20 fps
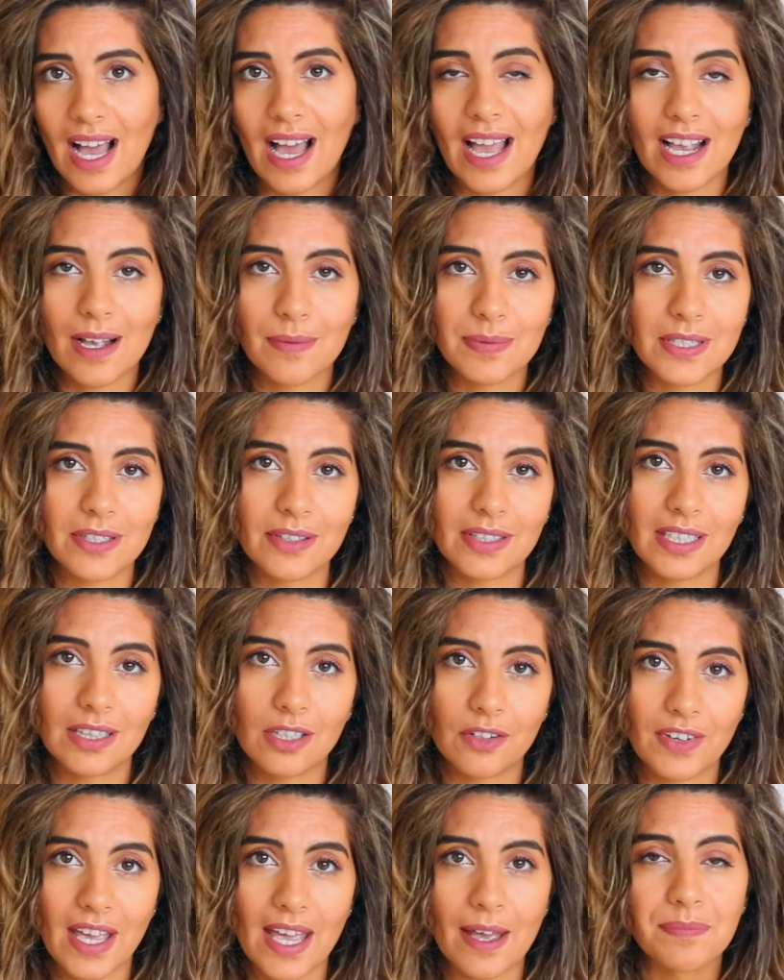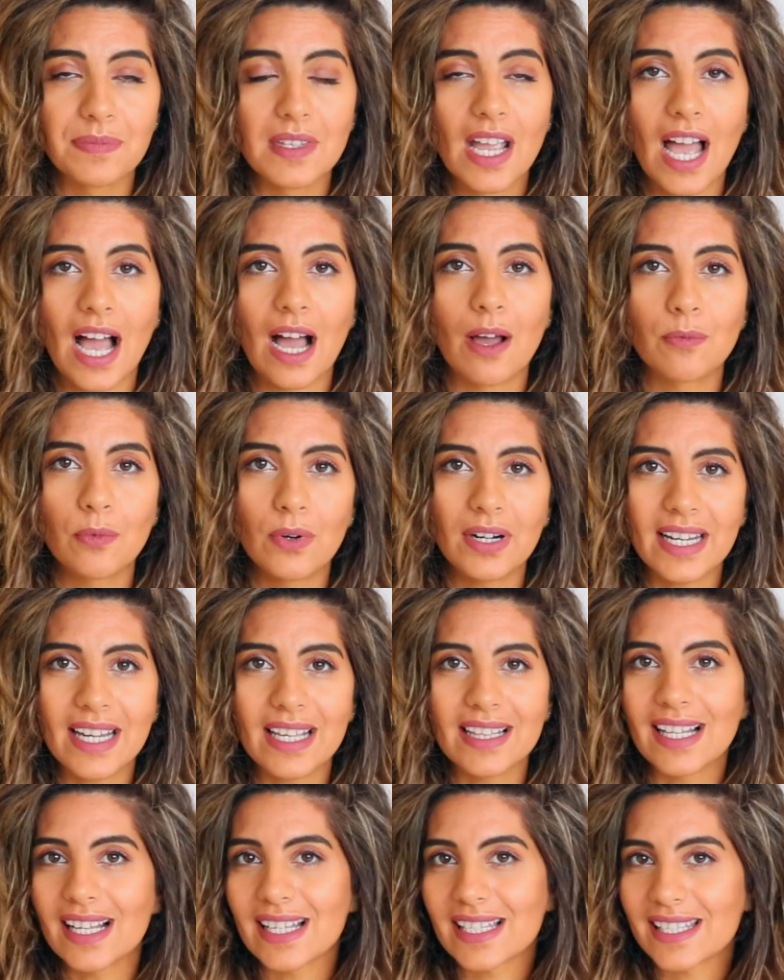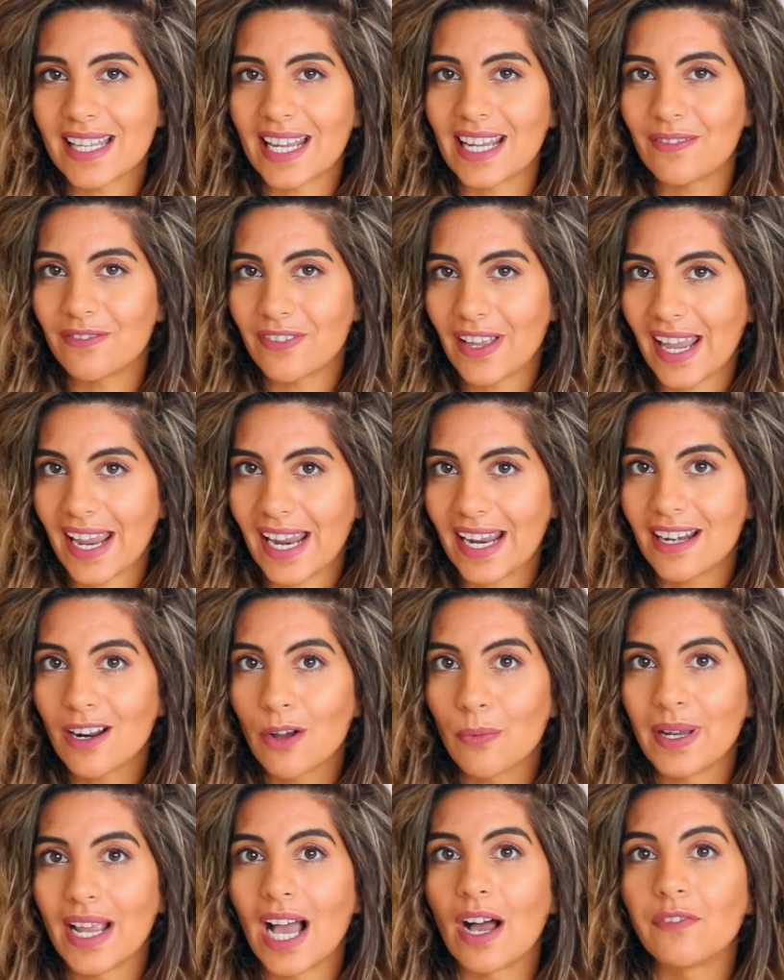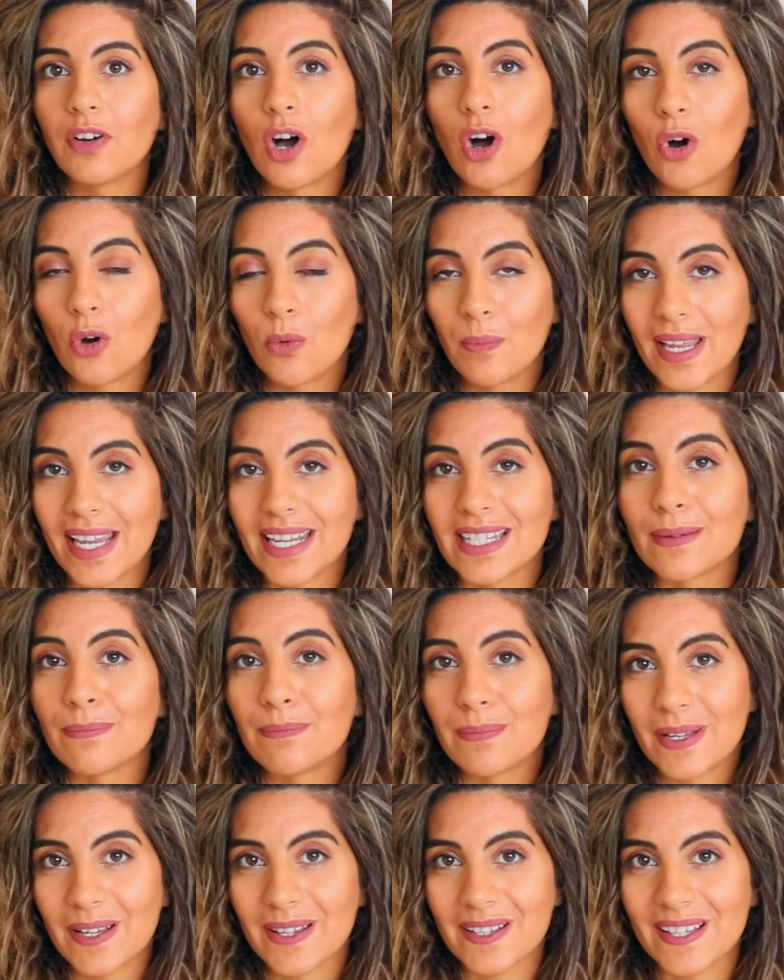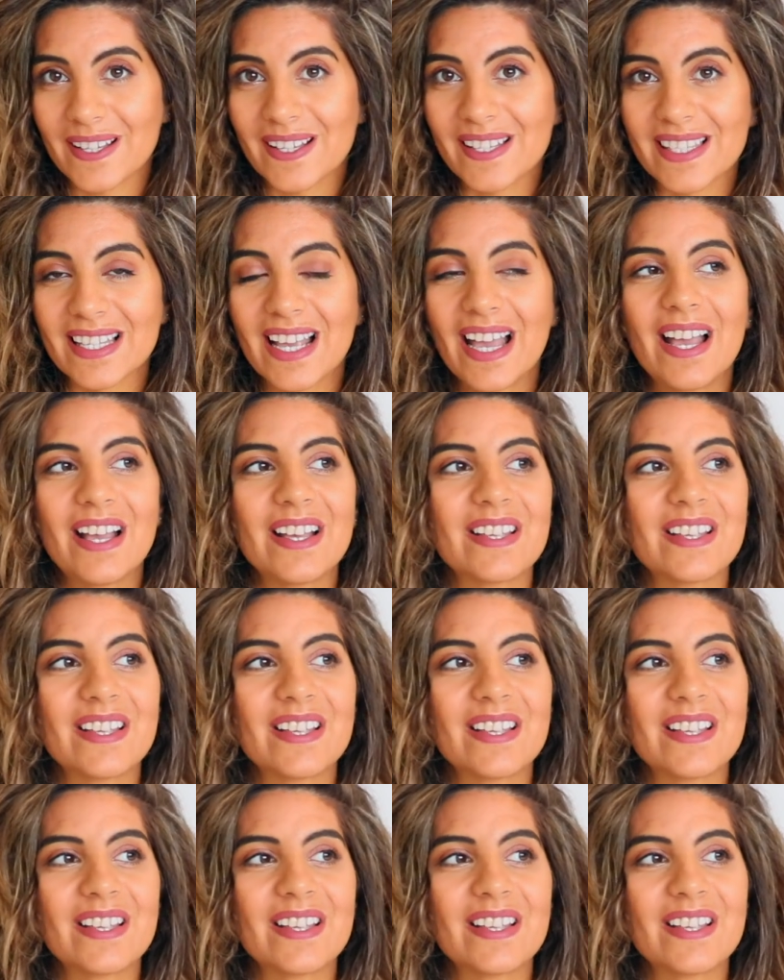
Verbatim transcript: I absolutely love it. And running in that same vein, we have homemade burgers.